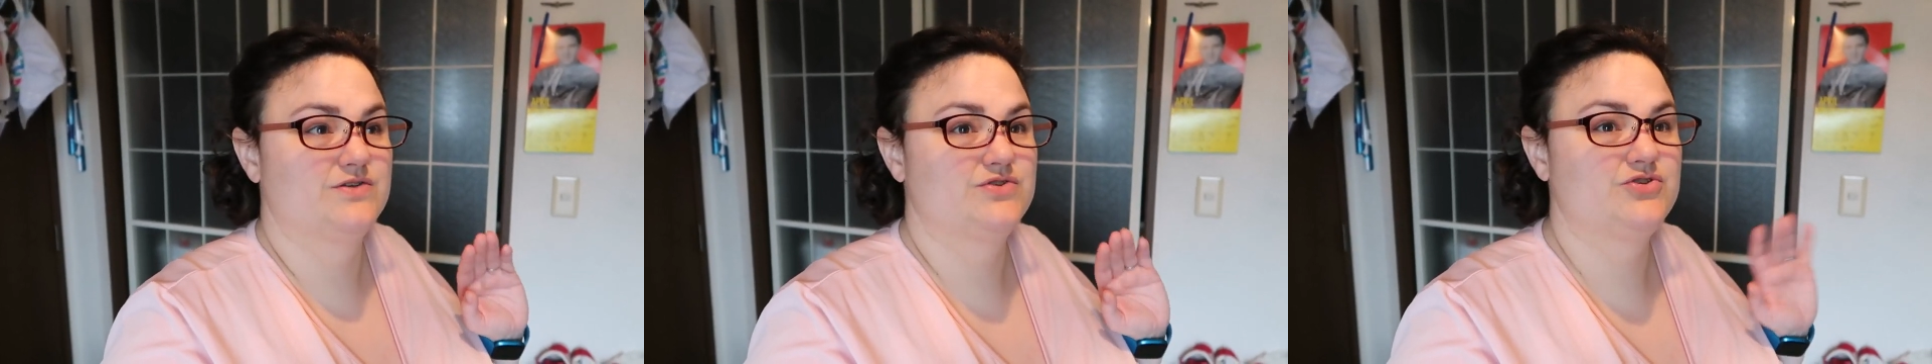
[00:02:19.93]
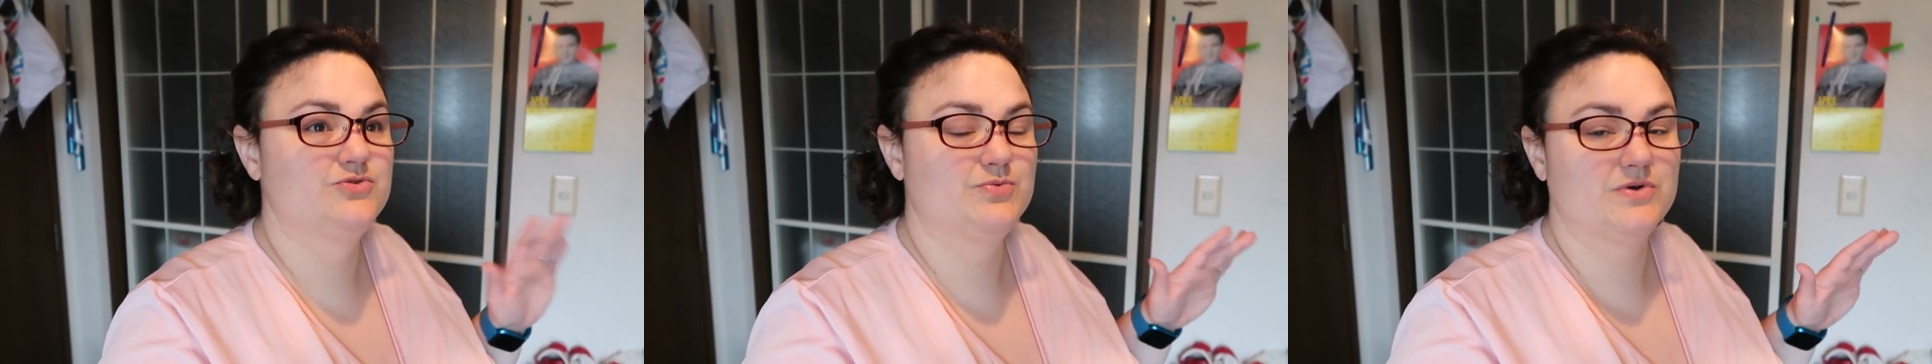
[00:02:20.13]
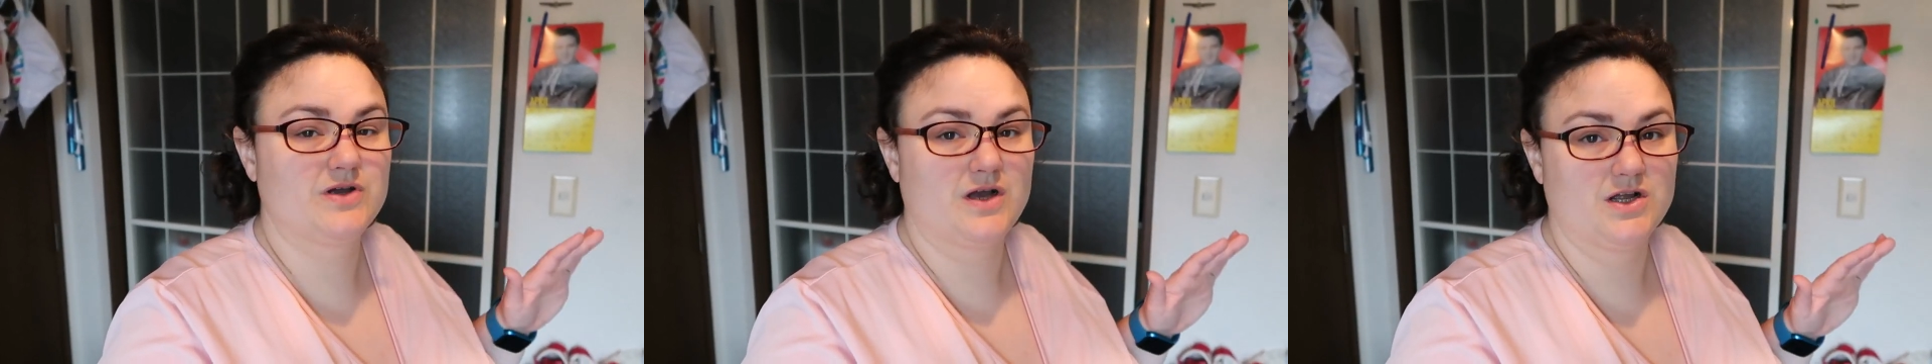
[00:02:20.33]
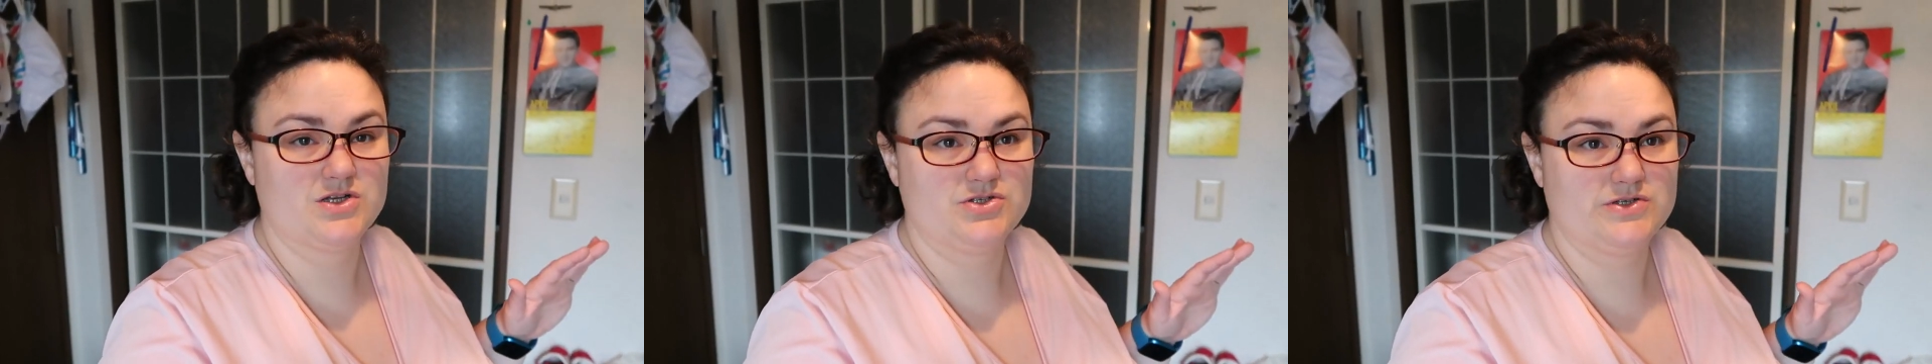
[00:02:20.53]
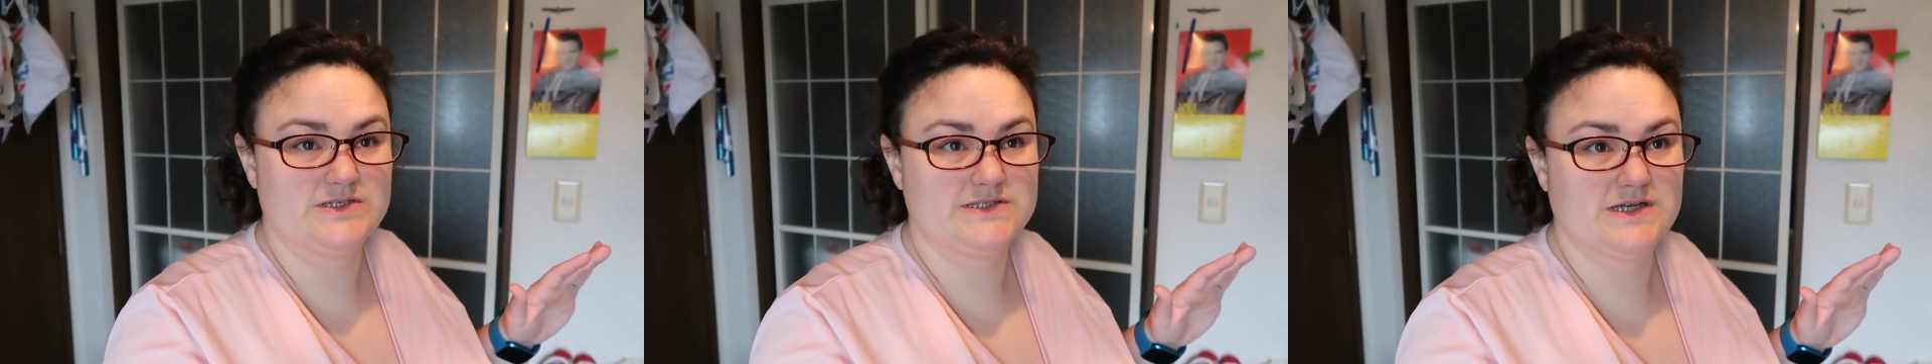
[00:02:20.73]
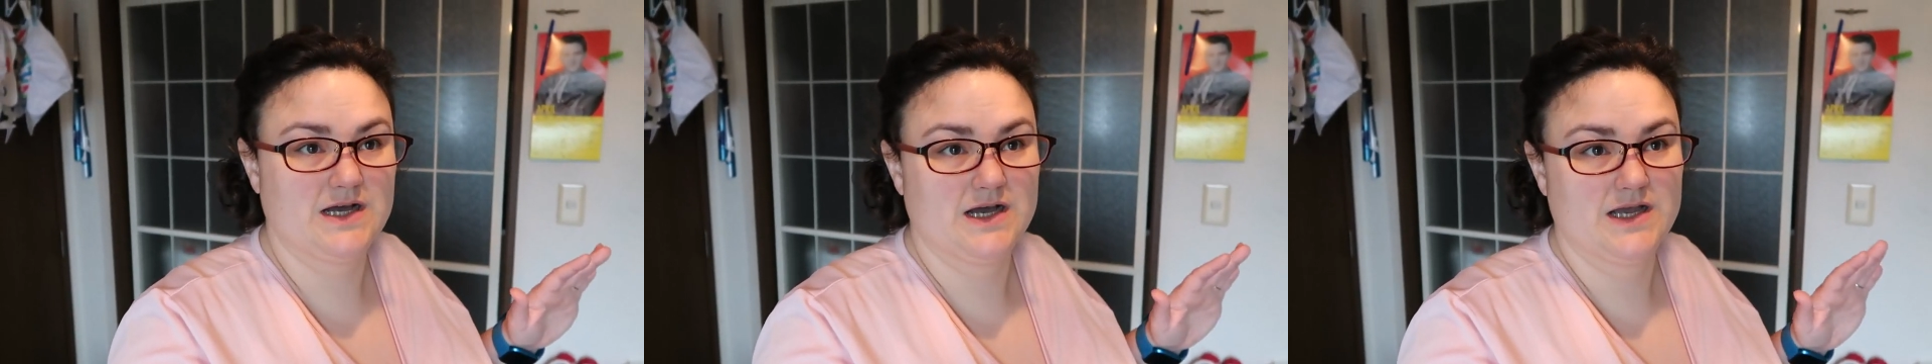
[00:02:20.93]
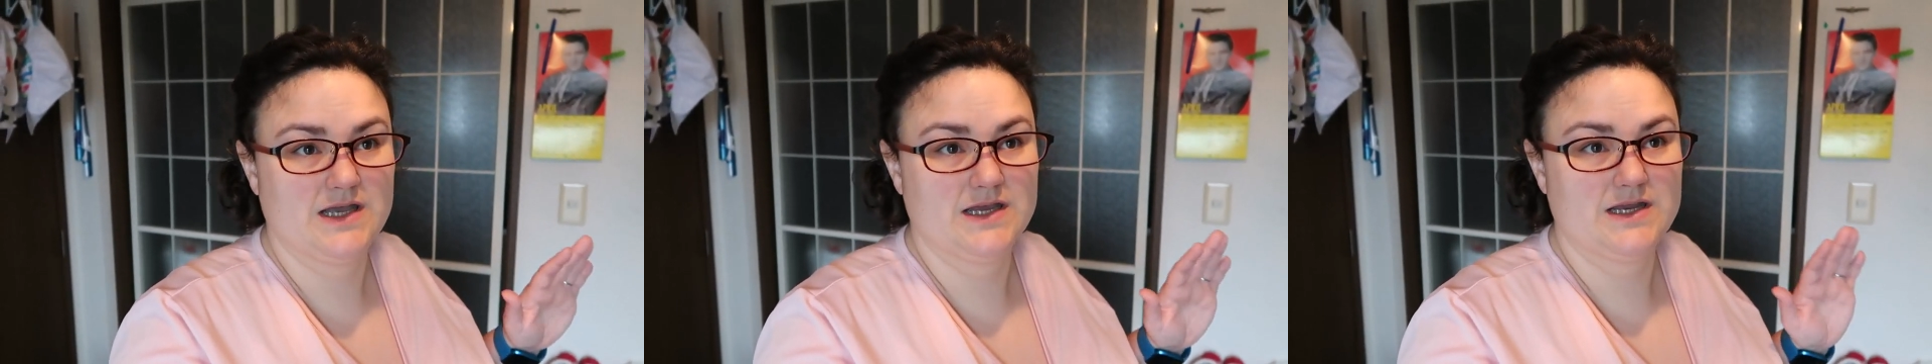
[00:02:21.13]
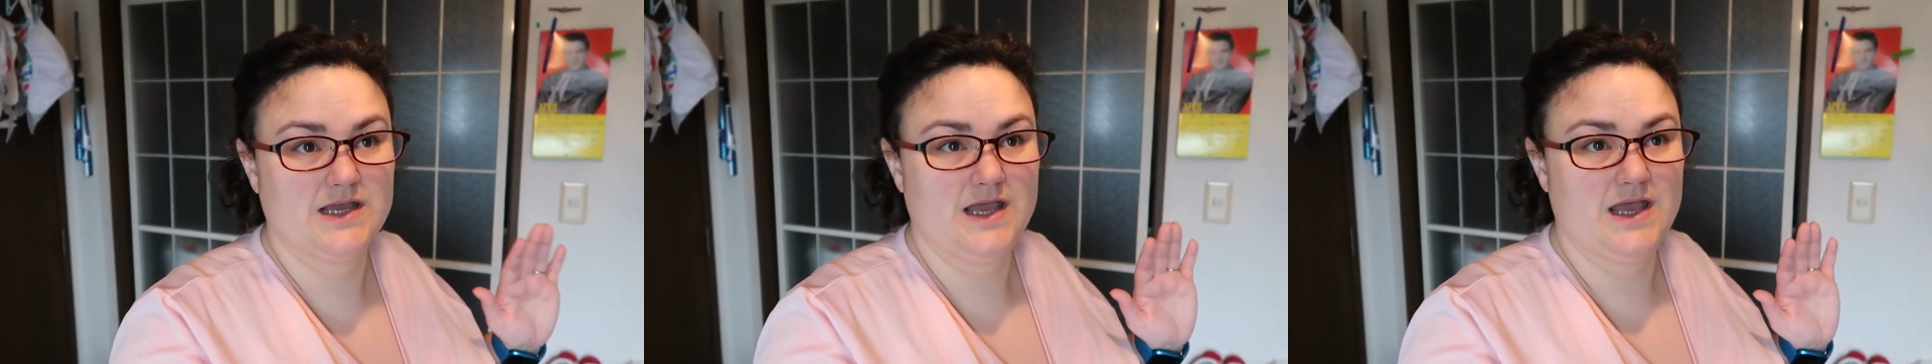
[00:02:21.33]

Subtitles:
super countryside,